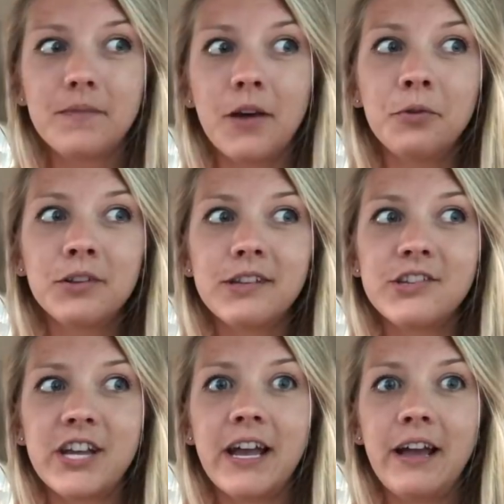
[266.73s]
I wanted to
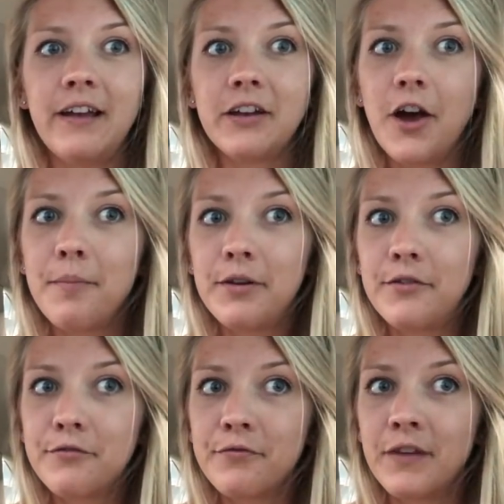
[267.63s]
share a couple
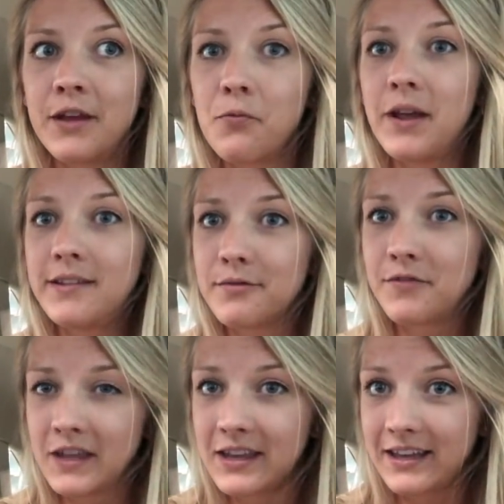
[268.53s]
of like ways of
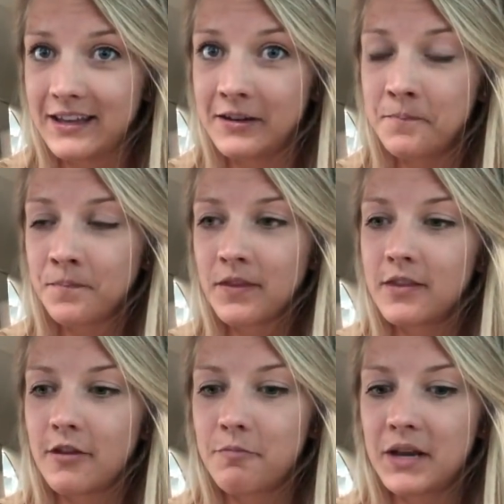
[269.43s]
thinking
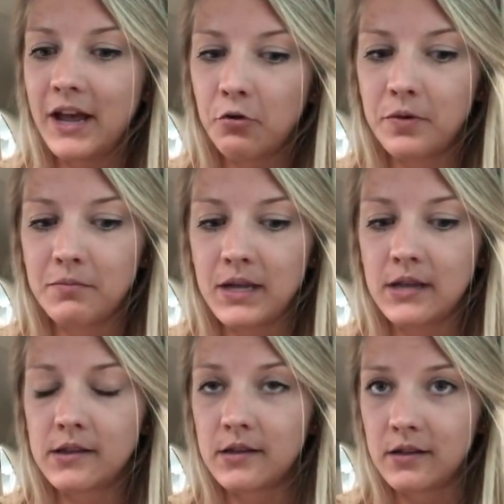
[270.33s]
that have been helping
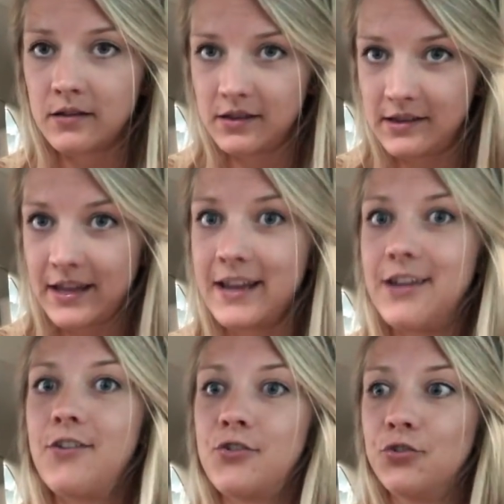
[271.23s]
me to
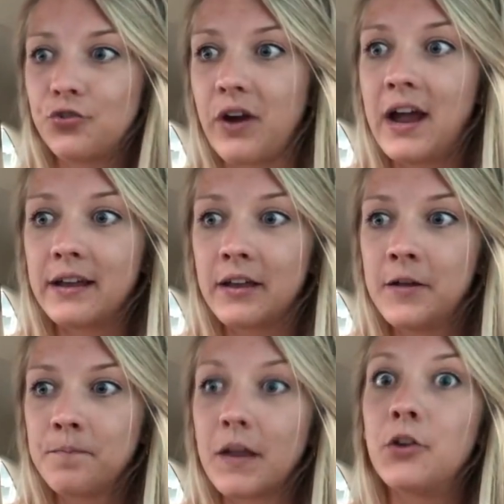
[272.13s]
stay on track
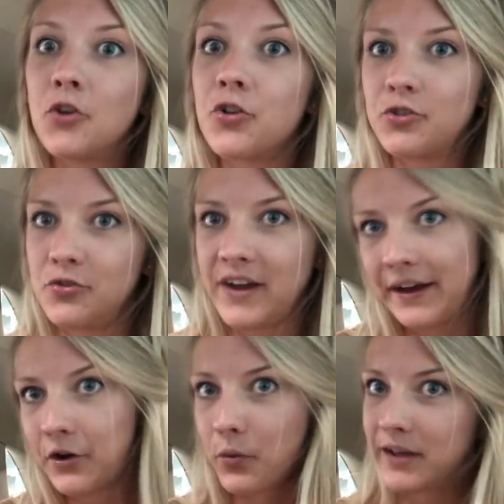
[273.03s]
and not do
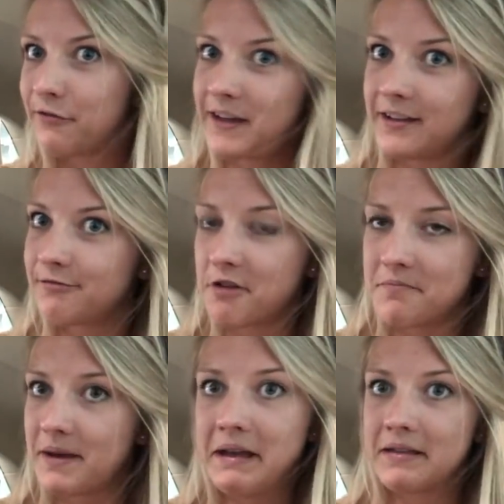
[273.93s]
that quick fix
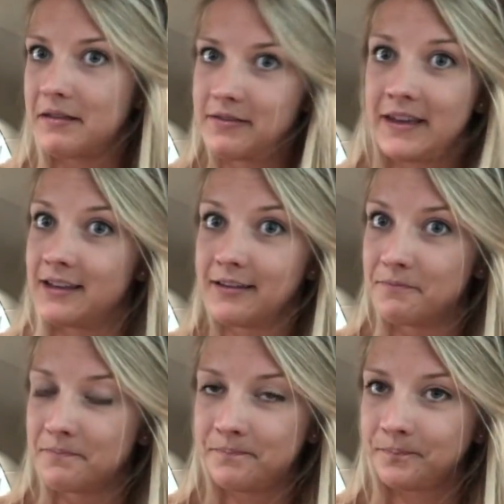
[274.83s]
run back thing,
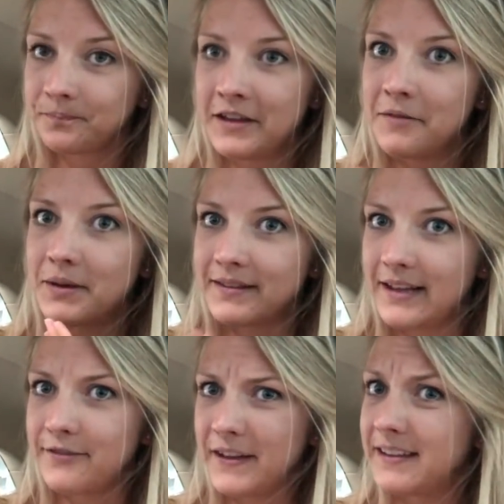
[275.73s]
because
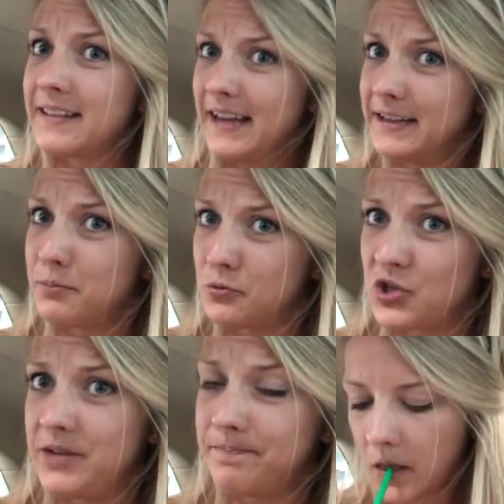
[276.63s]
let's face it, that is
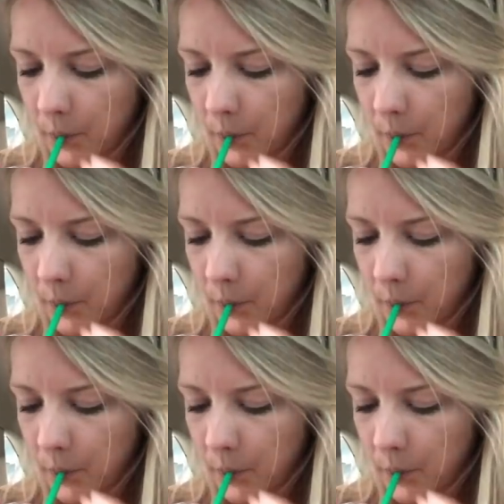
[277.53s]
bullshit.